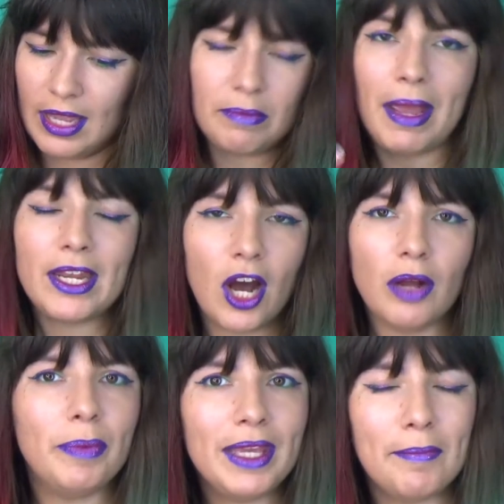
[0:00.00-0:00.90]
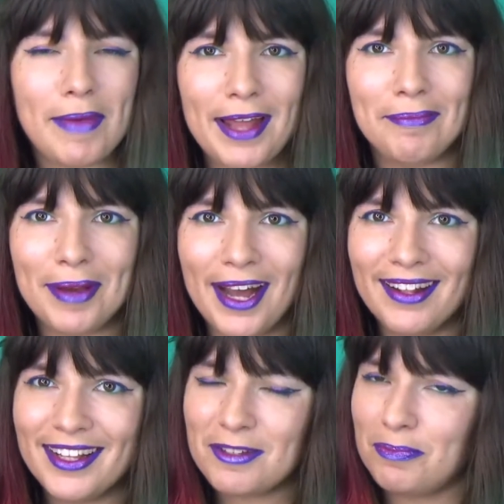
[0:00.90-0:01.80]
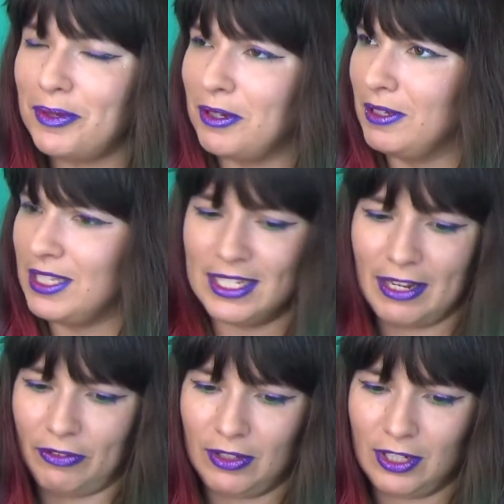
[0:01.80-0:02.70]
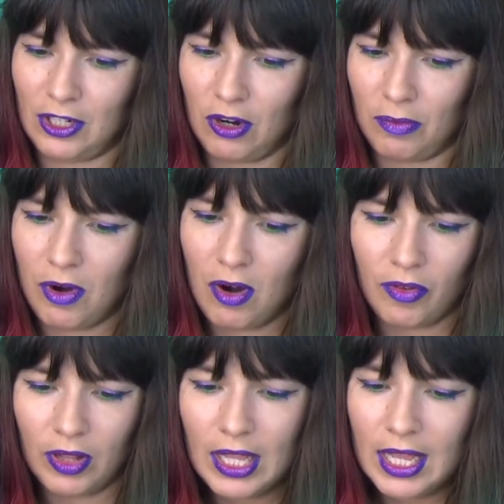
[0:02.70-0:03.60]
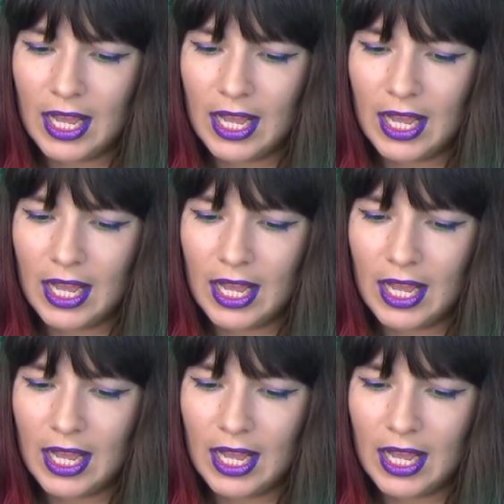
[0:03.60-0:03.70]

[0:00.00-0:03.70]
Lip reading: may not be a bad palette, but it's definitely not Marvel.